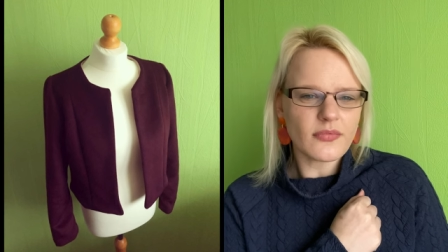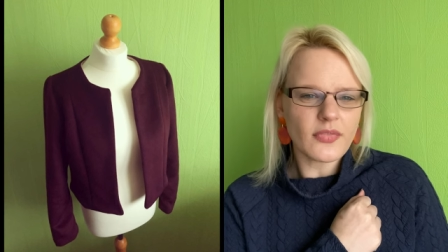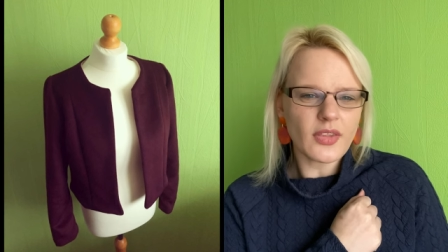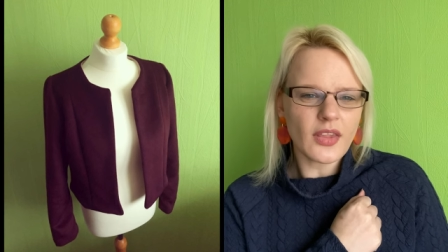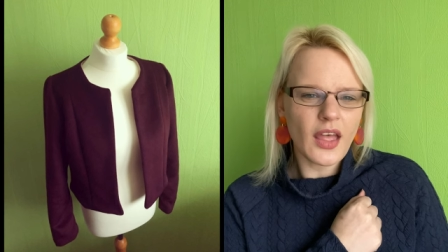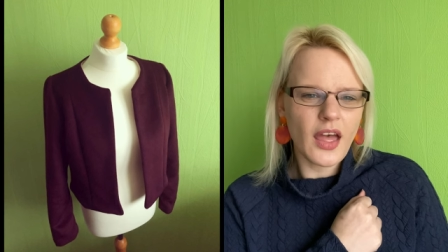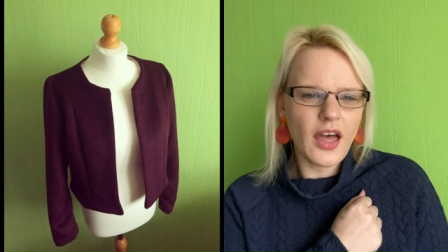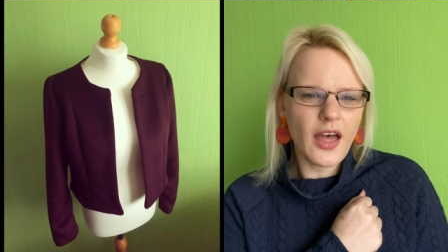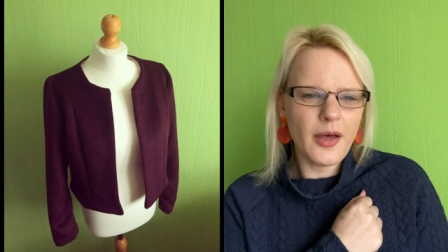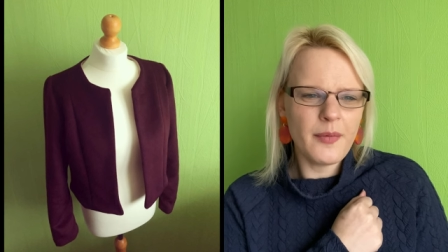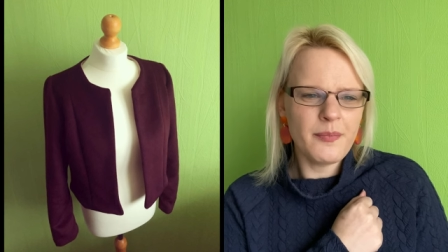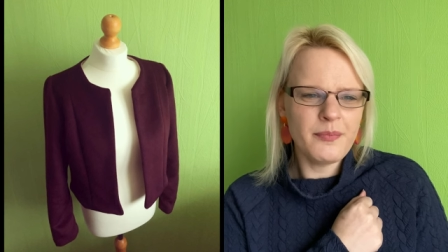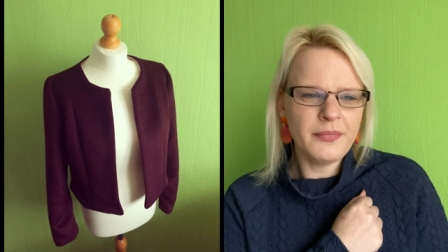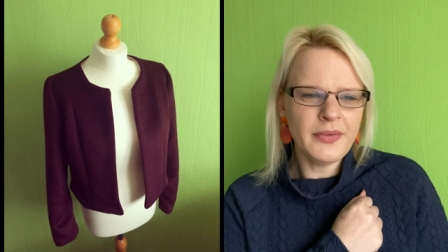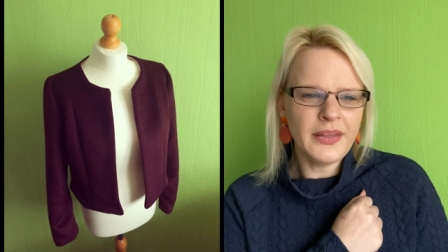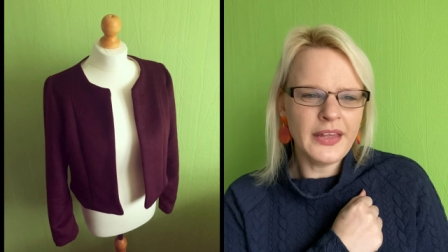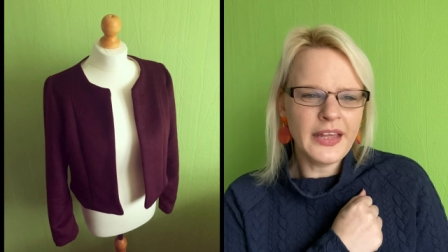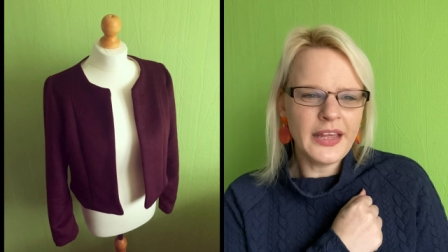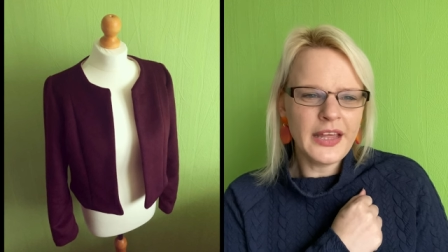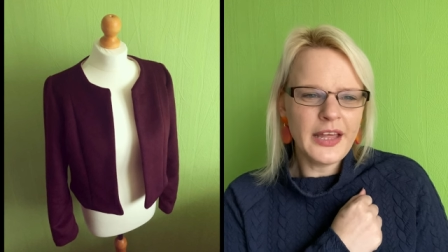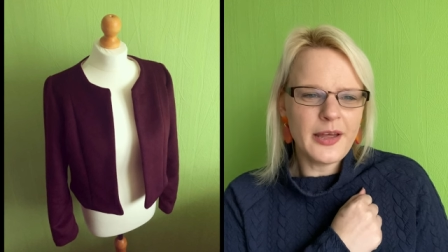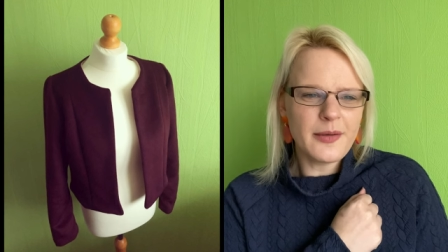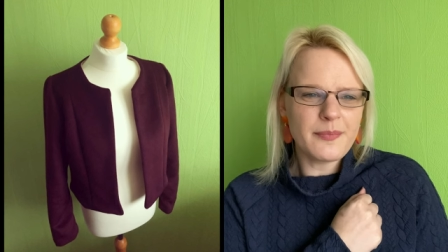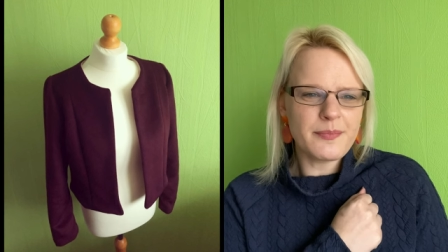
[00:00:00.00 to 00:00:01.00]
Um,
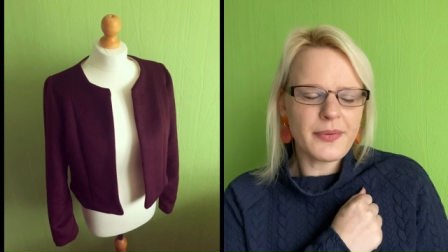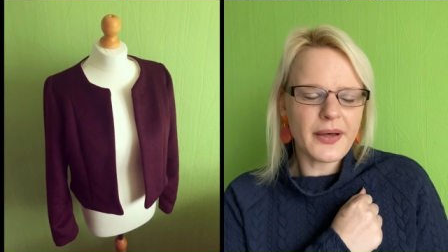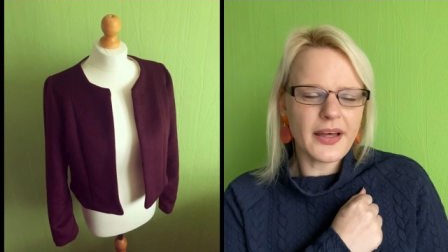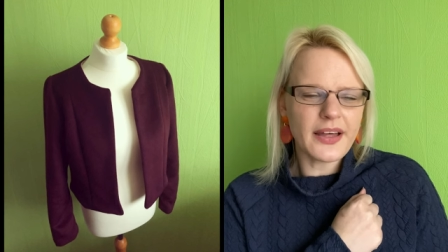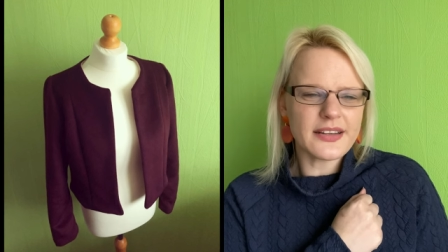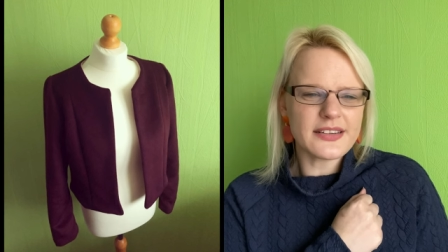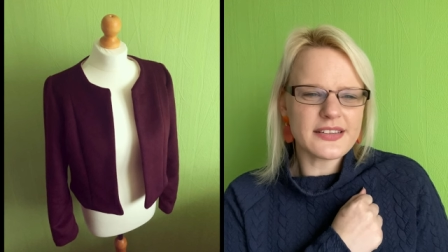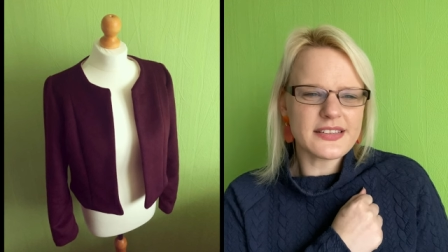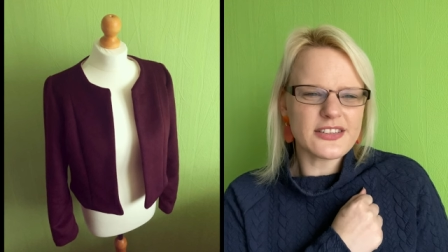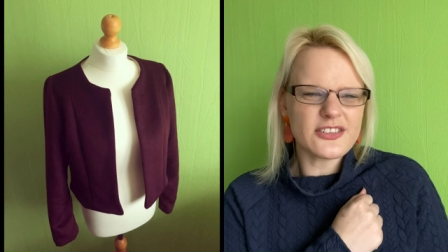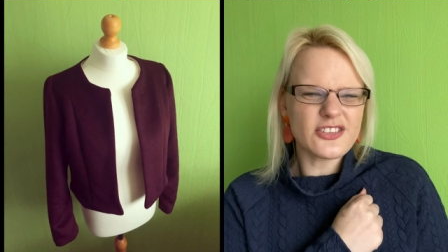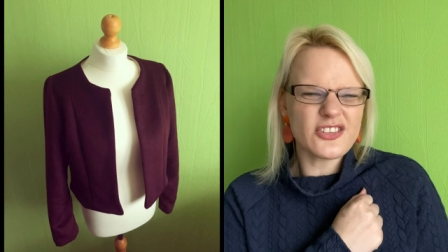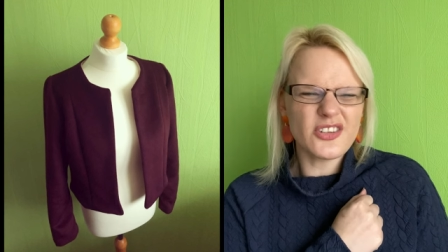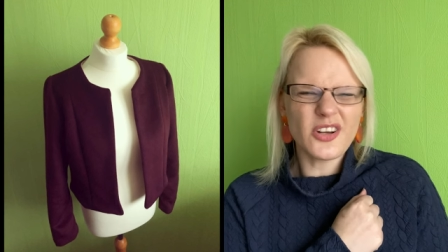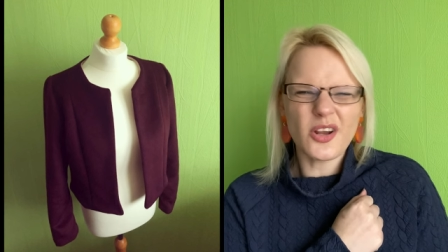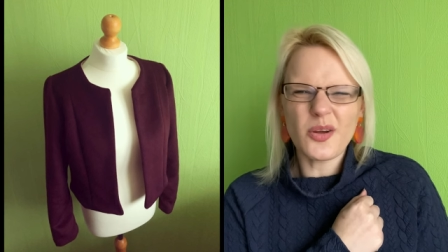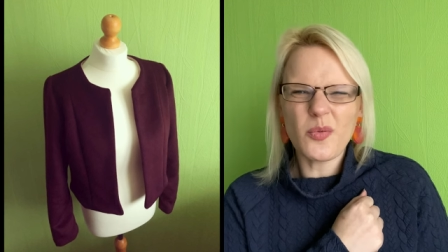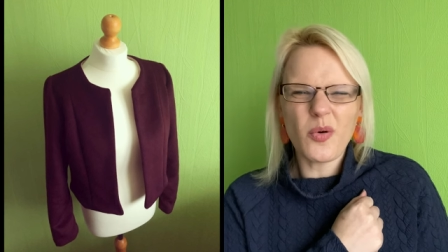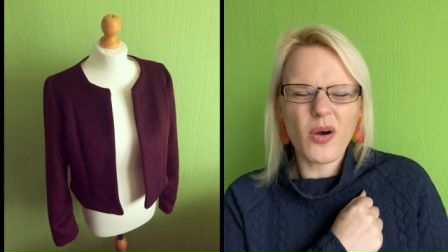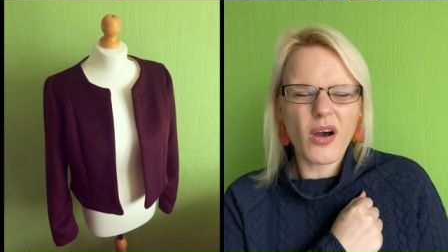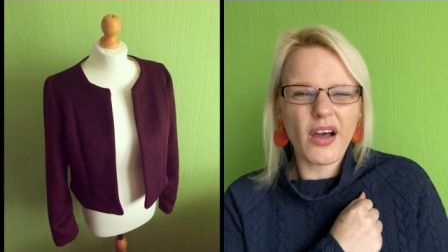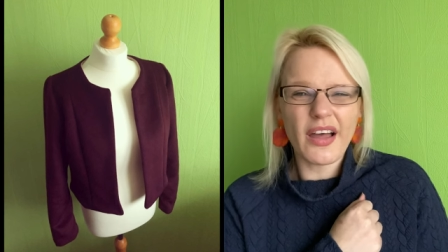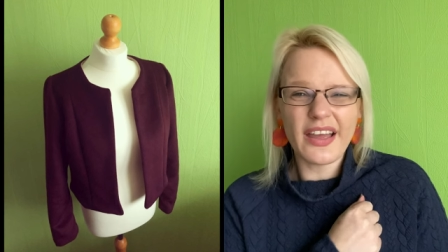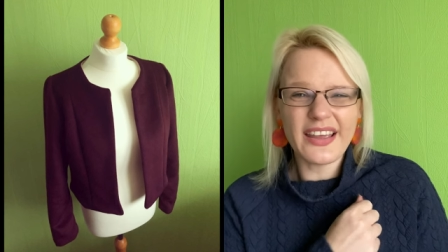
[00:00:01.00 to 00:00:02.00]
but do you know
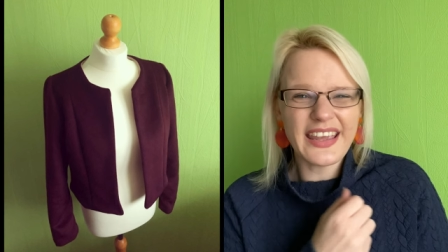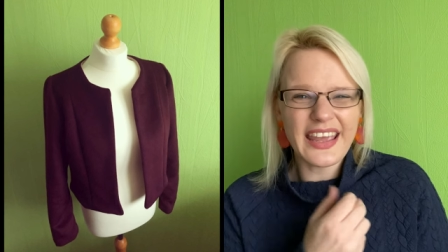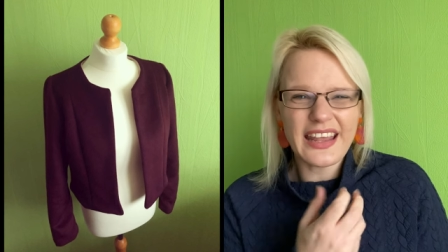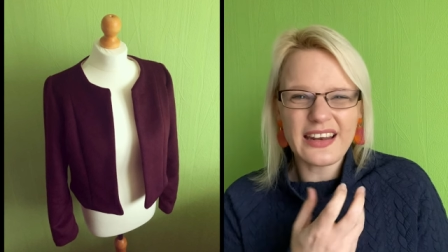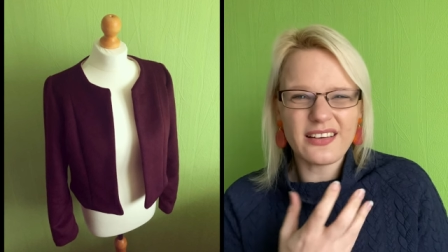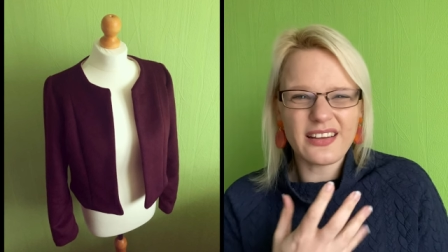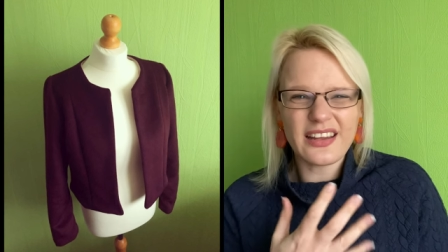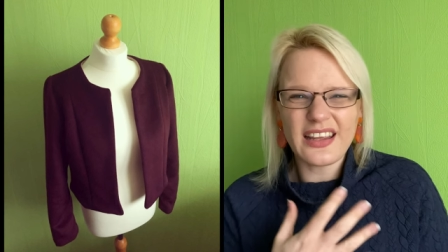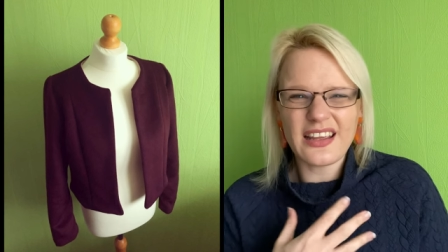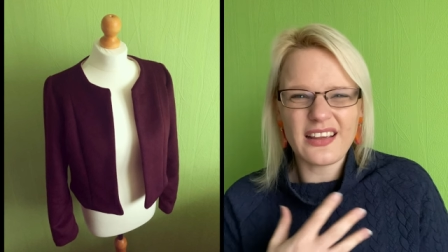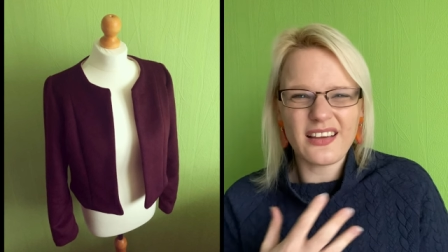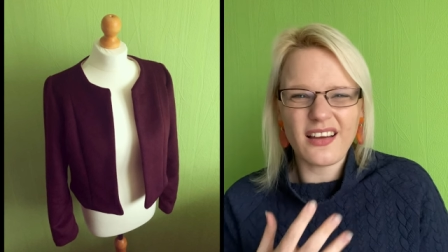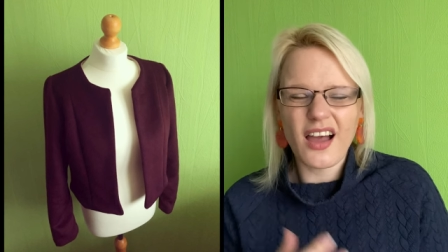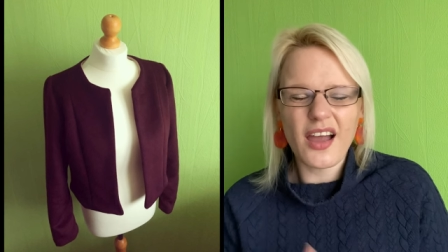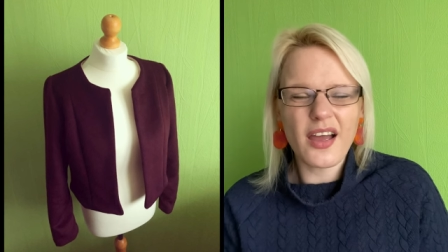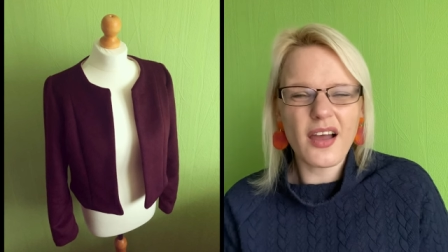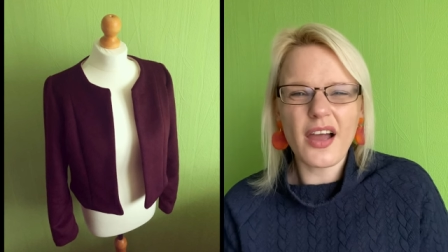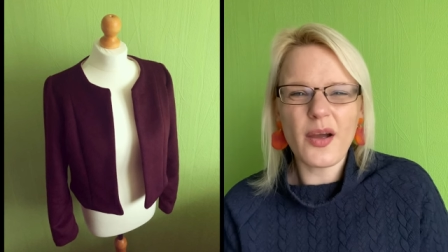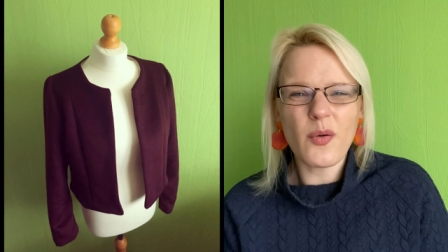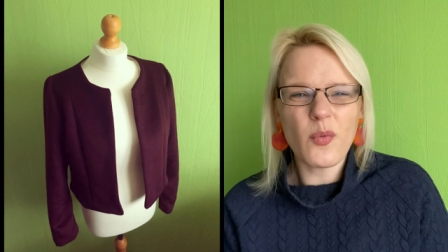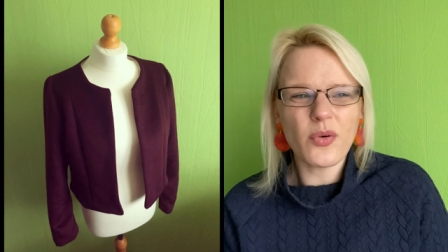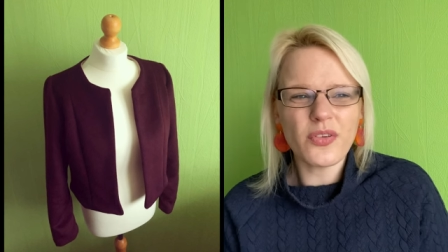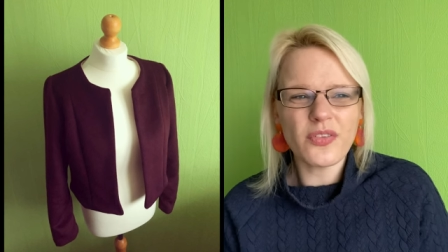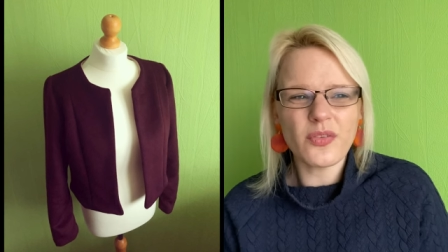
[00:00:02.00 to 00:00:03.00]
what? Again, I,
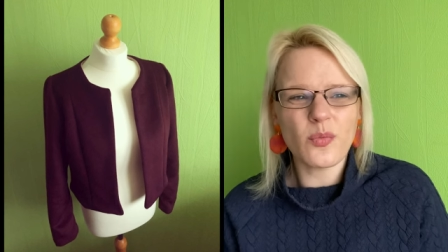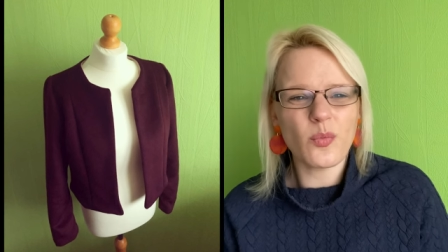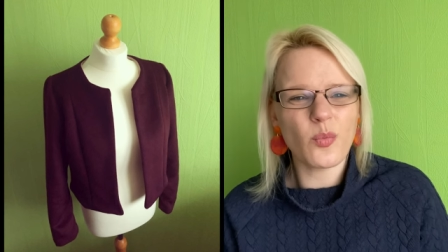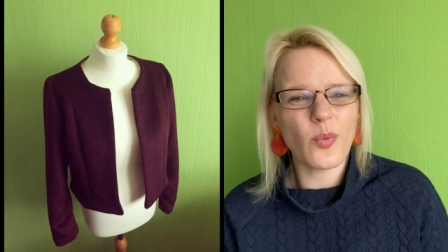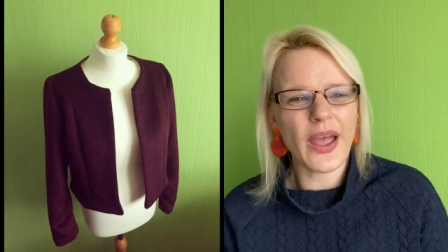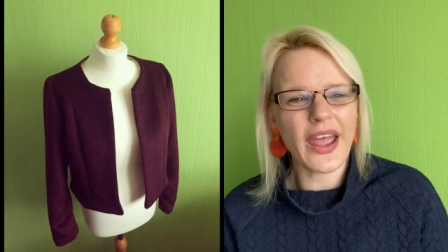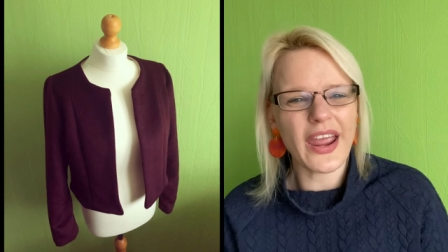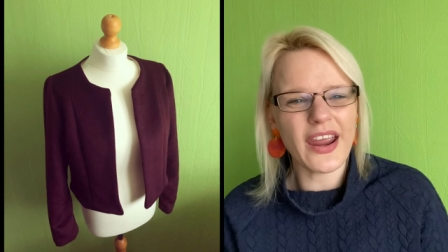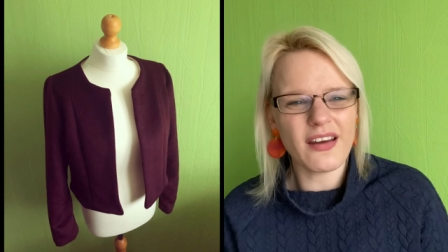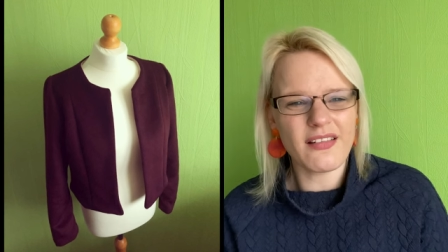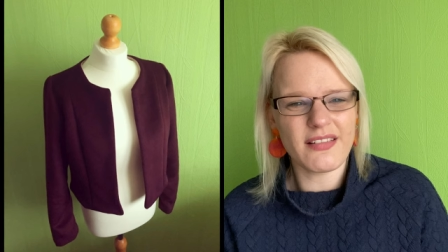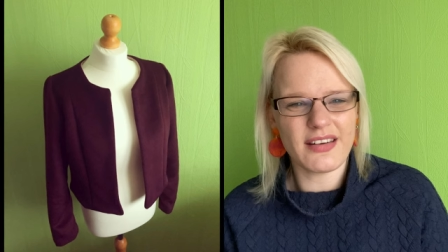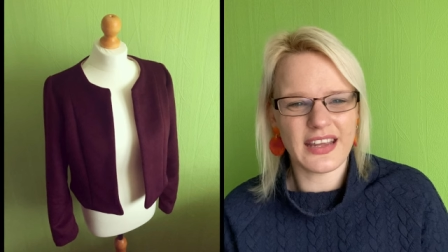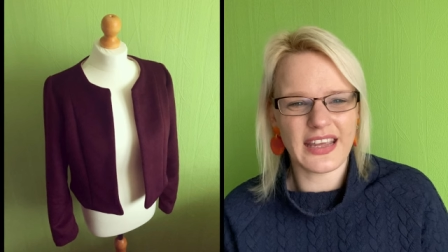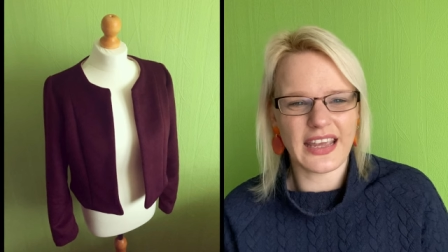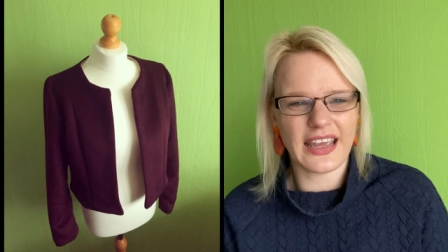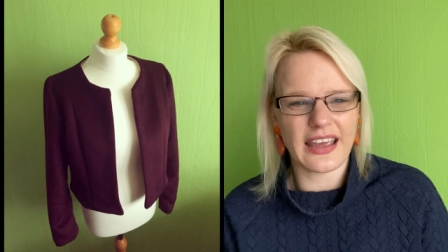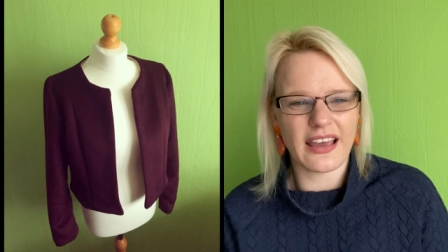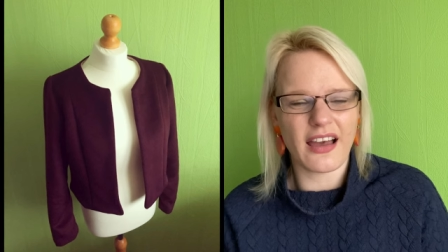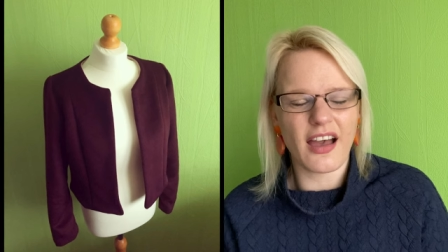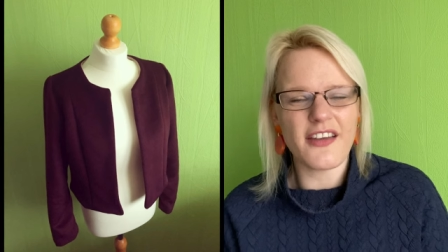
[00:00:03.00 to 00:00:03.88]
I wasn't wearing it.